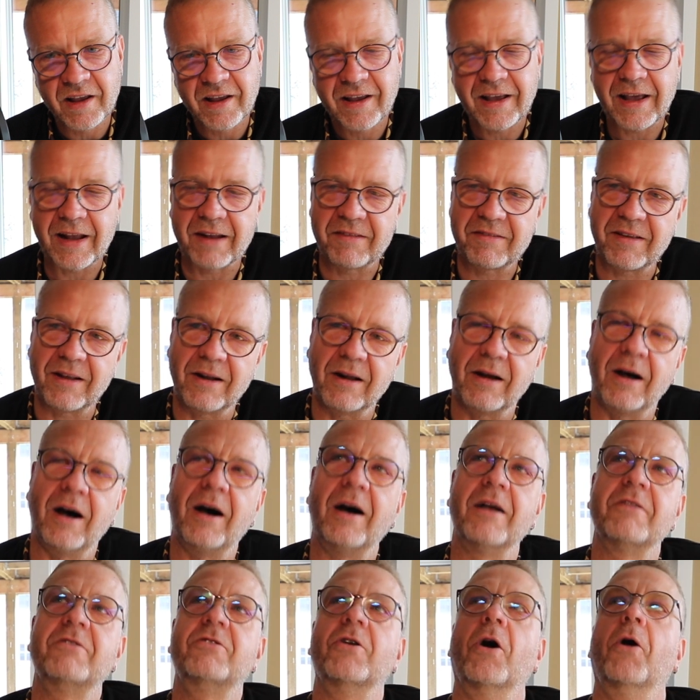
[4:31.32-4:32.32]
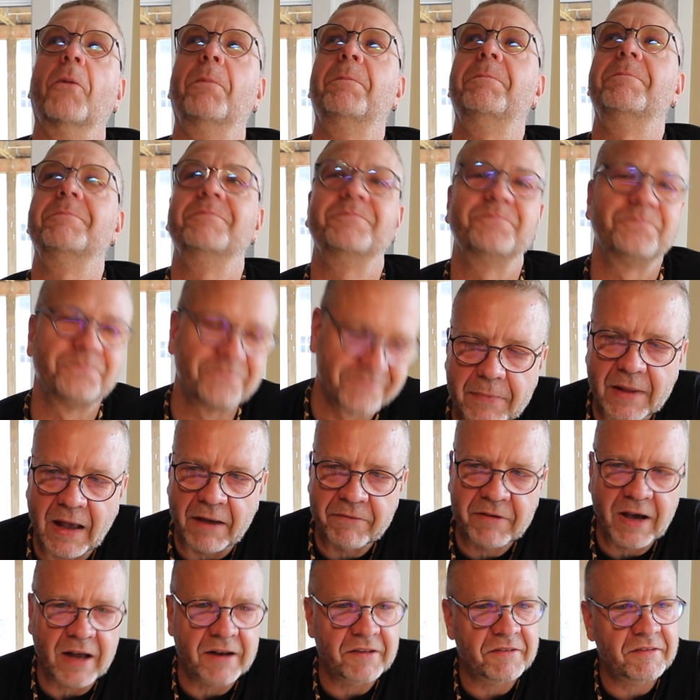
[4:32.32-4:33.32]
And I said, dope.
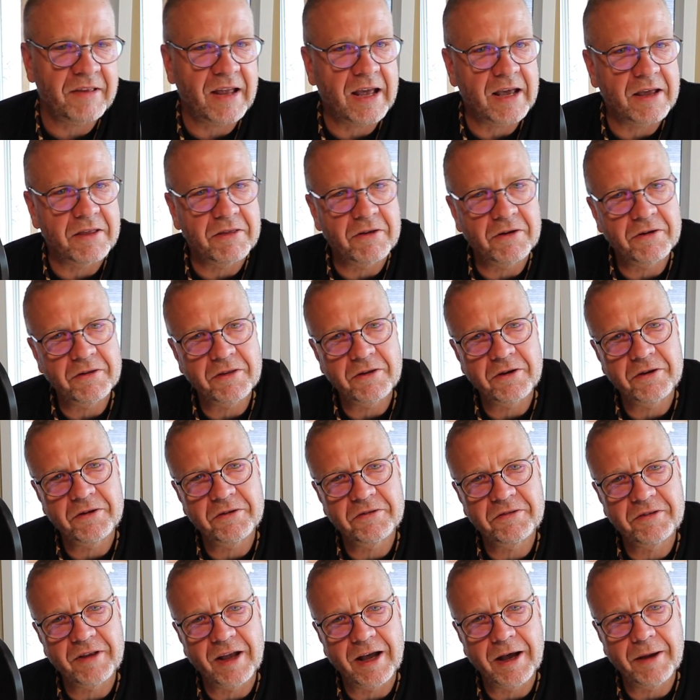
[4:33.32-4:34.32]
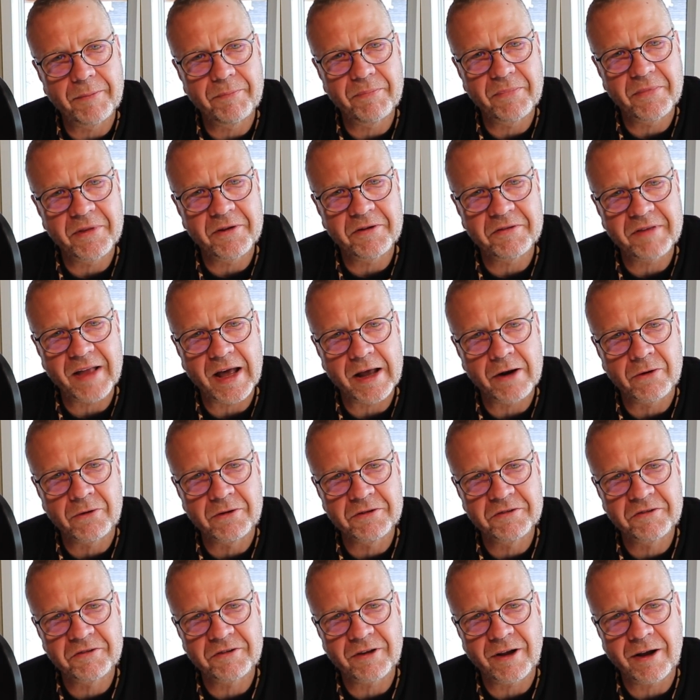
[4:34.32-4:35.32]
I've got to say, there's that
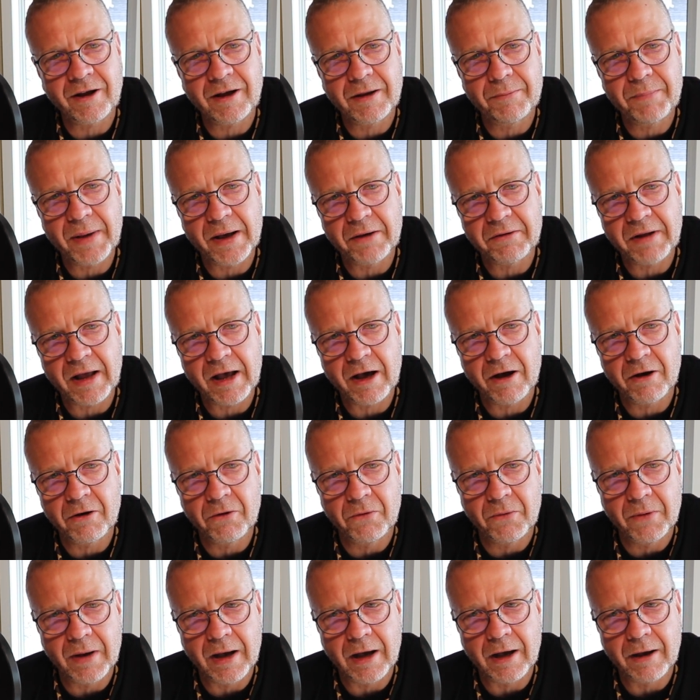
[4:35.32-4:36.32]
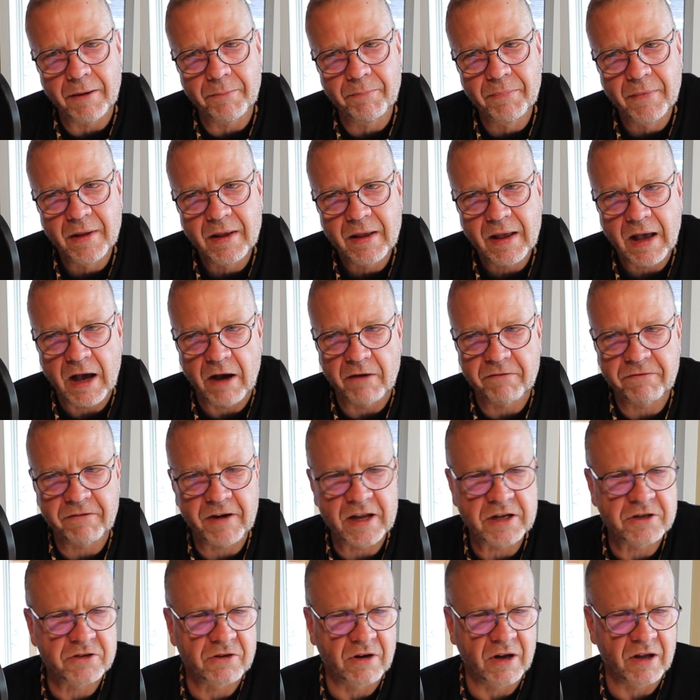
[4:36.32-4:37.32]
old saw about how
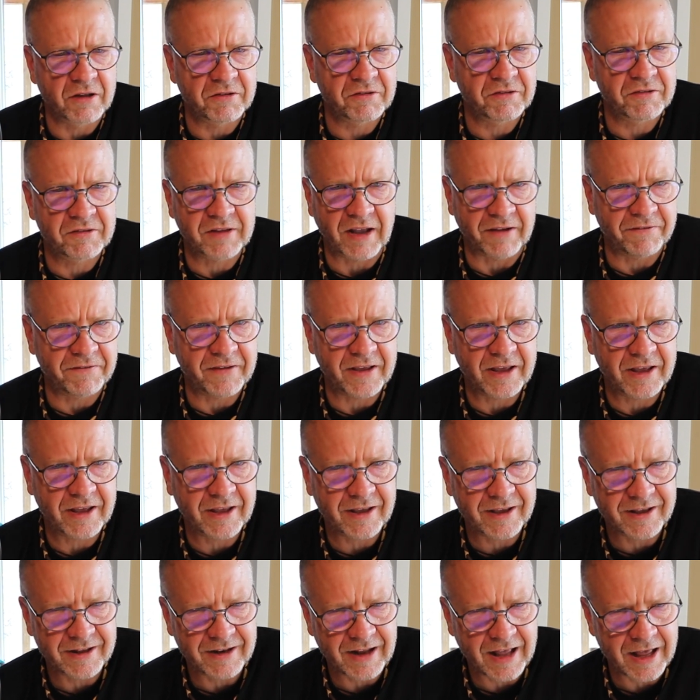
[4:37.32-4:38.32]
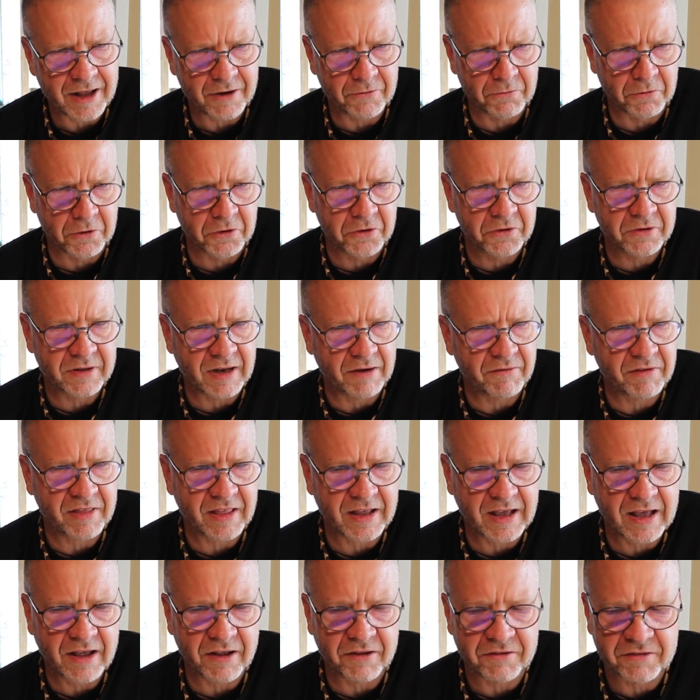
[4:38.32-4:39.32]
French are all stuffy and rude and
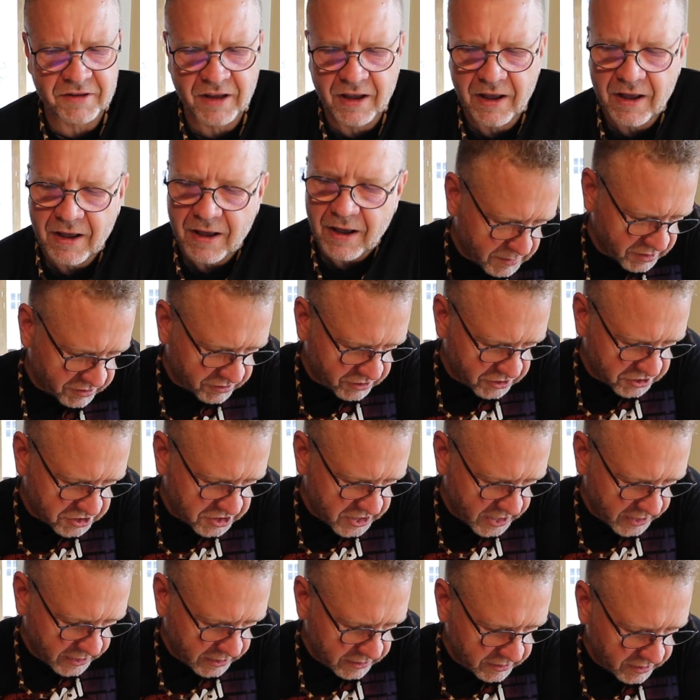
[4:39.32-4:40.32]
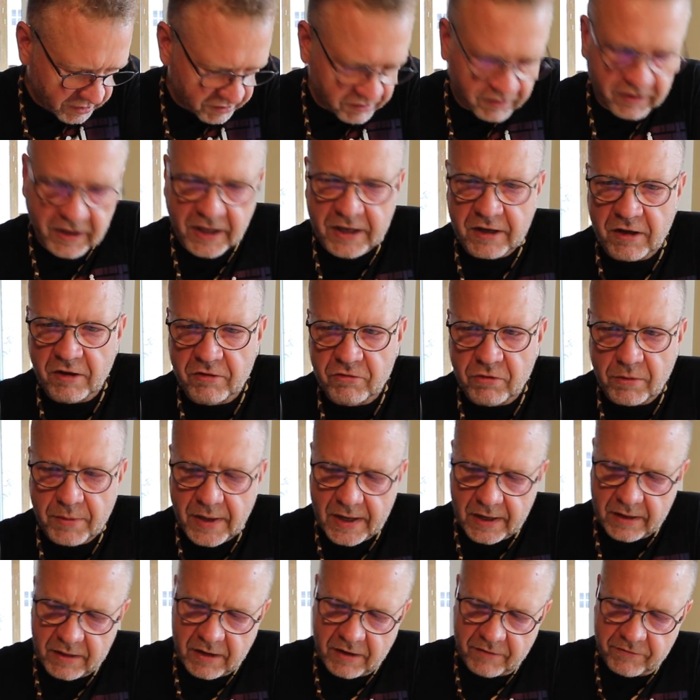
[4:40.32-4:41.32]
everything else. Mr. Schengen doesn't like us
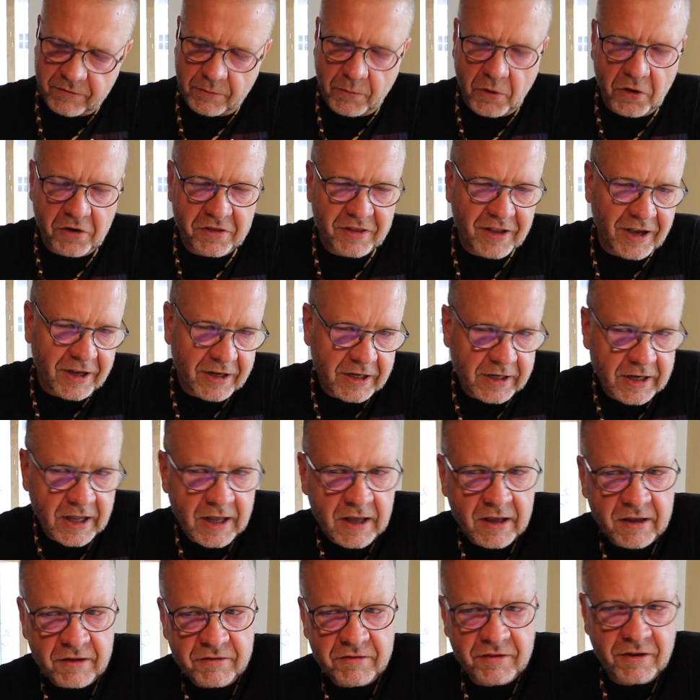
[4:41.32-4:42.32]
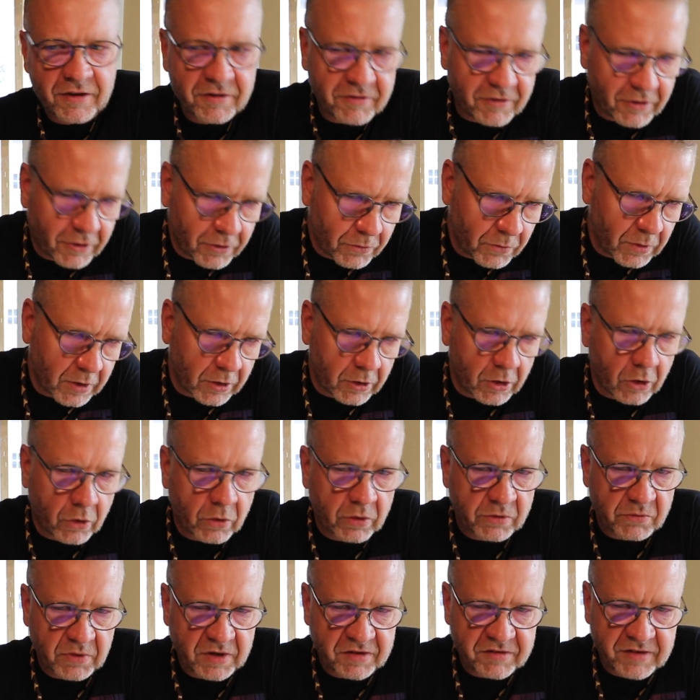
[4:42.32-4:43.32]
remaining there for more than 90 days, so we'll
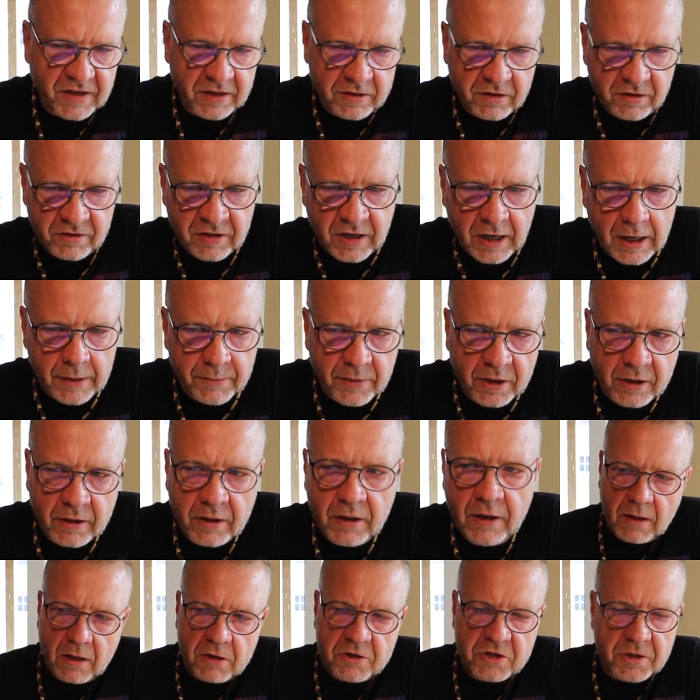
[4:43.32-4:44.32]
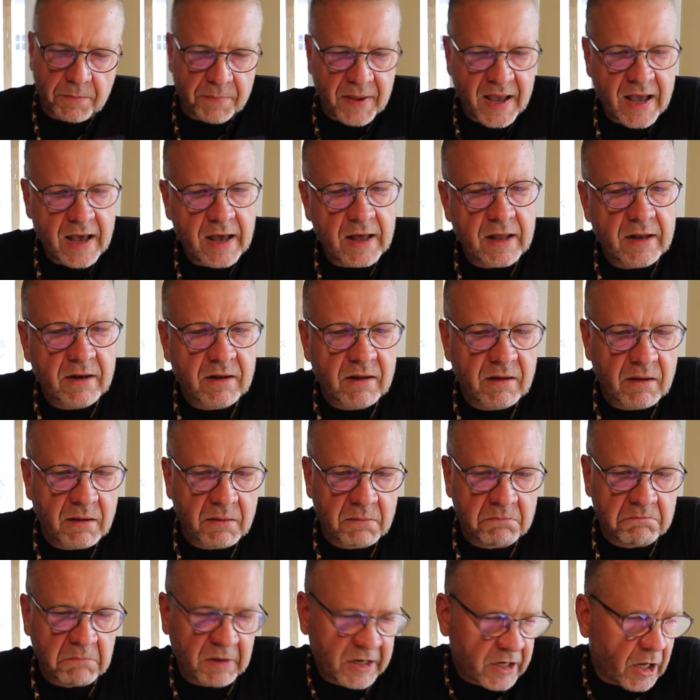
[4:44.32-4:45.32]
go and reset the timer. Japan,
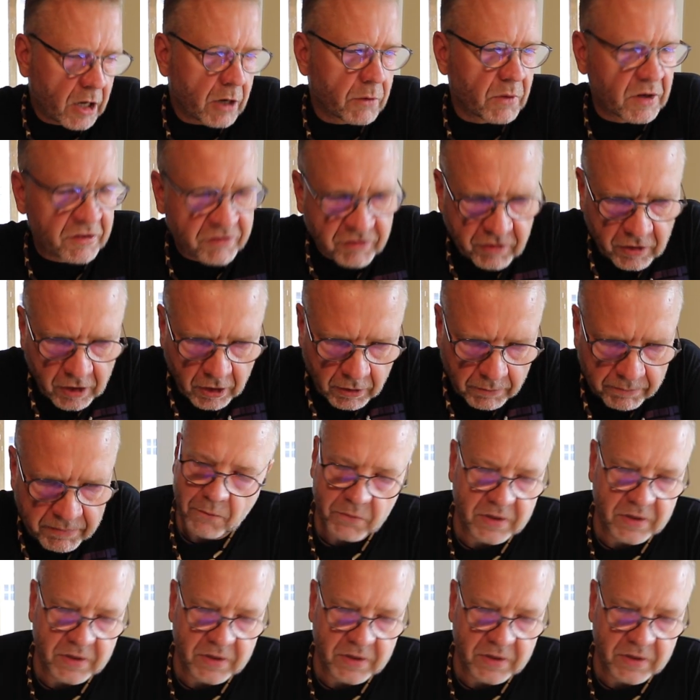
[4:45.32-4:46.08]
my daughter wants to go.